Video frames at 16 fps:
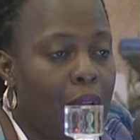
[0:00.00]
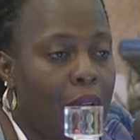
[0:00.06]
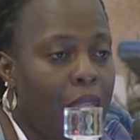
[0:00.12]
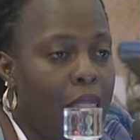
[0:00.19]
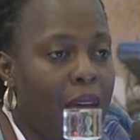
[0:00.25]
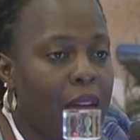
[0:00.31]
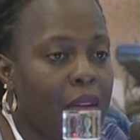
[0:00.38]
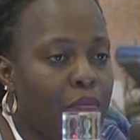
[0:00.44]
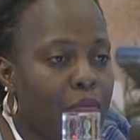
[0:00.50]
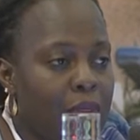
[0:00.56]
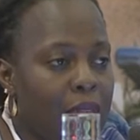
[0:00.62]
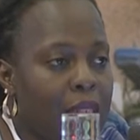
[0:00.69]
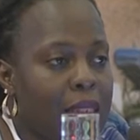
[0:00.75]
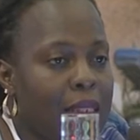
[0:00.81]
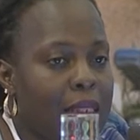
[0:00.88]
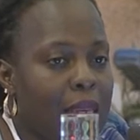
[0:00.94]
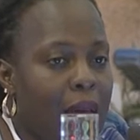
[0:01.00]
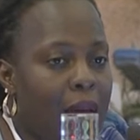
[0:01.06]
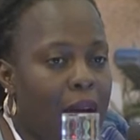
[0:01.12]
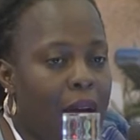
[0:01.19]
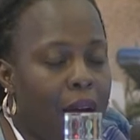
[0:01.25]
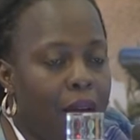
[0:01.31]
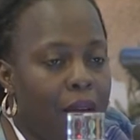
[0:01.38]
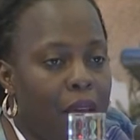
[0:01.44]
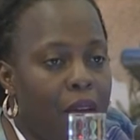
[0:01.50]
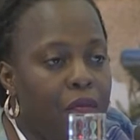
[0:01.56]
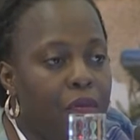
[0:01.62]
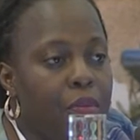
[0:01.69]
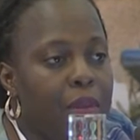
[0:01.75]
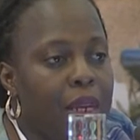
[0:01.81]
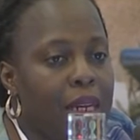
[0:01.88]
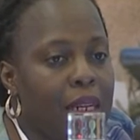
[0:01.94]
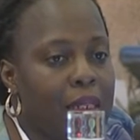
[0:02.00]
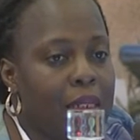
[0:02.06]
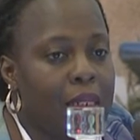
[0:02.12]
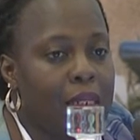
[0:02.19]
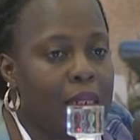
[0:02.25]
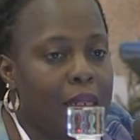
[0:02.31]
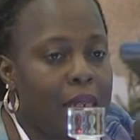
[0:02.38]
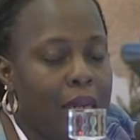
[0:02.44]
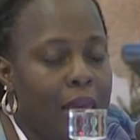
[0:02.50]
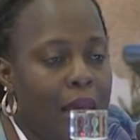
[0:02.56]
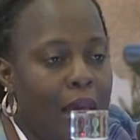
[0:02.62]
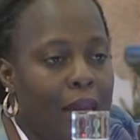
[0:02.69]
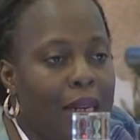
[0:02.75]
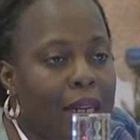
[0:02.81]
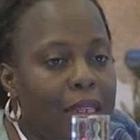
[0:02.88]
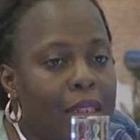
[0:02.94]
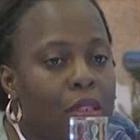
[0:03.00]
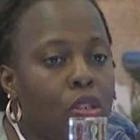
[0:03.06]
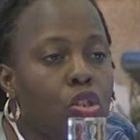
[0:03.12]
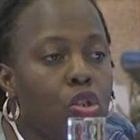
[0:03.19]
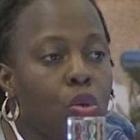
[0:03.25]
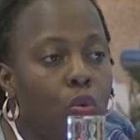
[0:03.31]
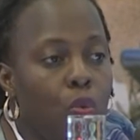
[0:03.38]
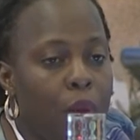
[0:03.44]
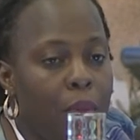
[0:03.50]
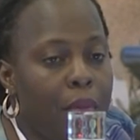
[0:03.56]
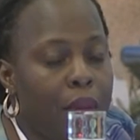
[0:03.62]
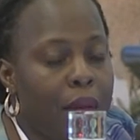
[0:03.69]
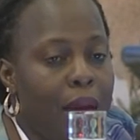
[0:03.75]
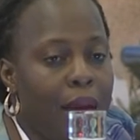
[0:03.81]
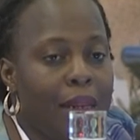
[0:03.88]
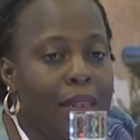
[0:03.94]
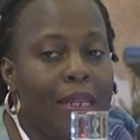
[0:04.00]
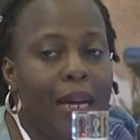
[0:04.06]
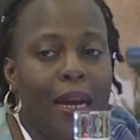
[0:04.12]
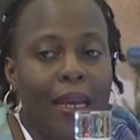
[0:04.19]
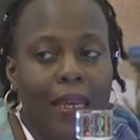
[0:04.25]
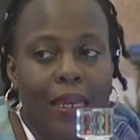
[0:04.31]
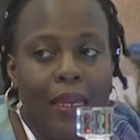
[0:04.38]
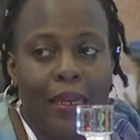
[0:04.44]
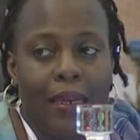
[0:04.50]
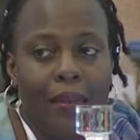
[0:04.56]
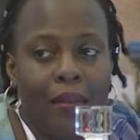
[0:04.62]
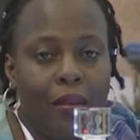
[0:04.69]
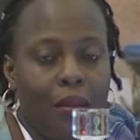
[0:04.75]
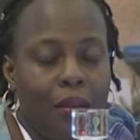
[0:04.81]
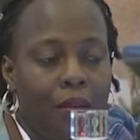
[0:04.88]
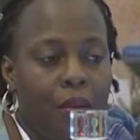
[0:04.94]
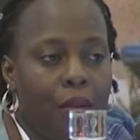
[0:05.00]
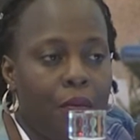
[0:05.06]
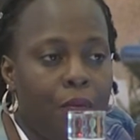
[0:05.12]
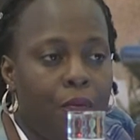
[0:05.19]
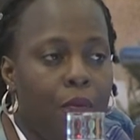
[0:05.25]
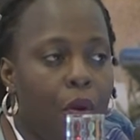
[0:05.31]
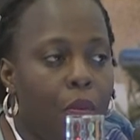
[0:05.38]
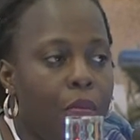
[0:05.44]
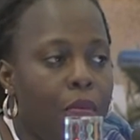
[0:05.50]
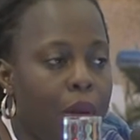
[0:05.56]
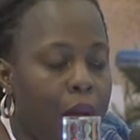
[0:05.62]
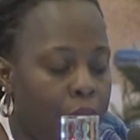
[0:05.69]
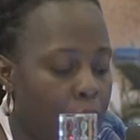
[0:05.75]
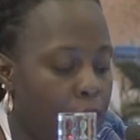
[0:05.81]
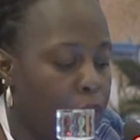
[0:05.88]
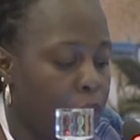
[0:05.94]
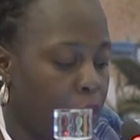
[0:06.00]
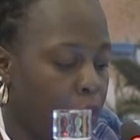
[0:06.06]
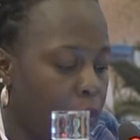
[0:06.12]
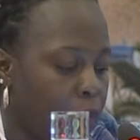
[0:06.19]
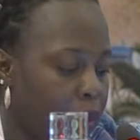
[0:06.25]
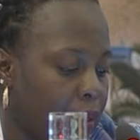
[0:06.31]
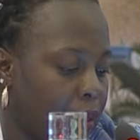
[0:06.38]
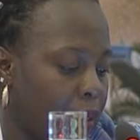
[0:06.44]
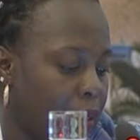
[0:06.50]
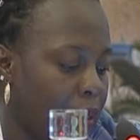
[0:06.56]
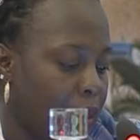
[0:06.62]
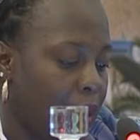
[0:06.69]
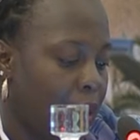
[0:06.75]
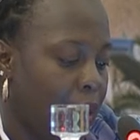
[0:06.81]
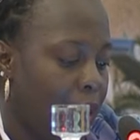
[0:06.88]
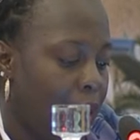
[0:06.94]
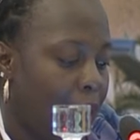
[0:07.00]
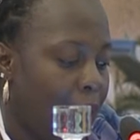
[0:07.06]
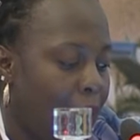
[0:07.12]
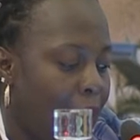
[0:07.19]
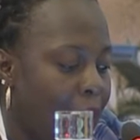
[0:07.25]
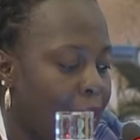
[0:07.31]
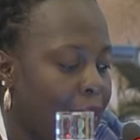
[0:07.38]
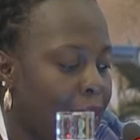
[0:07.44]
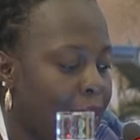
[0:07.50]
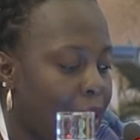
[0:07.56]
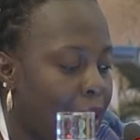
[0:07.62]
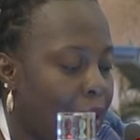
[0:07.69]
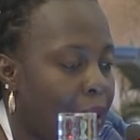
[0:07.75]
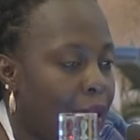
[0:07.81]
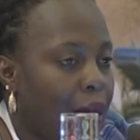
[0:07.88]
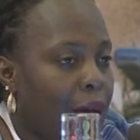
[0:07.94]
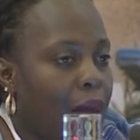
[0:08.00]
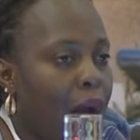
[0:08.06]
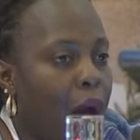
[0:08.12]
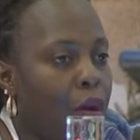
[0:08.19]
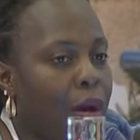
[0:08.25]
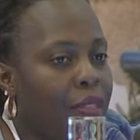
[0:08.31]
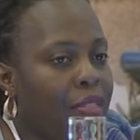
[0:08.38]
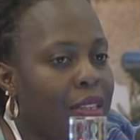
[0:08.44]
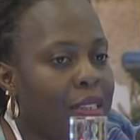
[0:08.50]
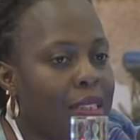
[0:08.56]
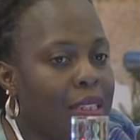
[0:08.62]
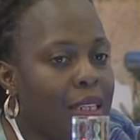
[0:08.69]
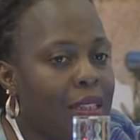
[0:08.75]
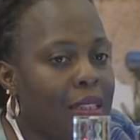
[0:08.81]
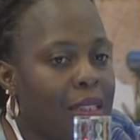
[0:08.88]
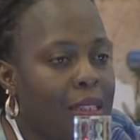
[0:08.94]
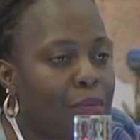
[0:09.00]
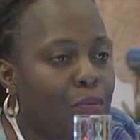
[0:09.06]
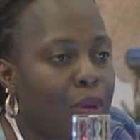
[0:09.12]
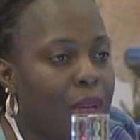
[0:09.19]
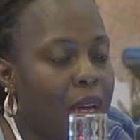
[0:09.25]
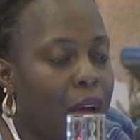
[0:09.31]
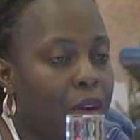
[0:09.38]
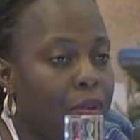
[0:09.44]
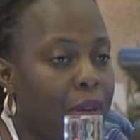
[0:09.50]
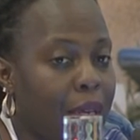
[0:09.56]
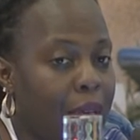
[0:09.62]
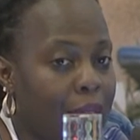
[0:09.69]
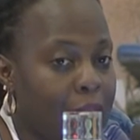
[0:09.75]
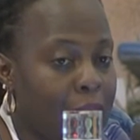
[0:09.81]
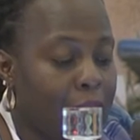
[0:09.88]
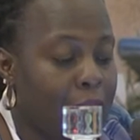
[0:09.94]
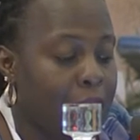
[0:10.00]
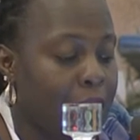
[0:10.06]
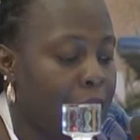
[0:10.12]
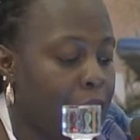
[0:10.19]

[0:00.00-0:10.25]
That means every minute, at least two women are dying from around the world. And how are these deaths being aggregated?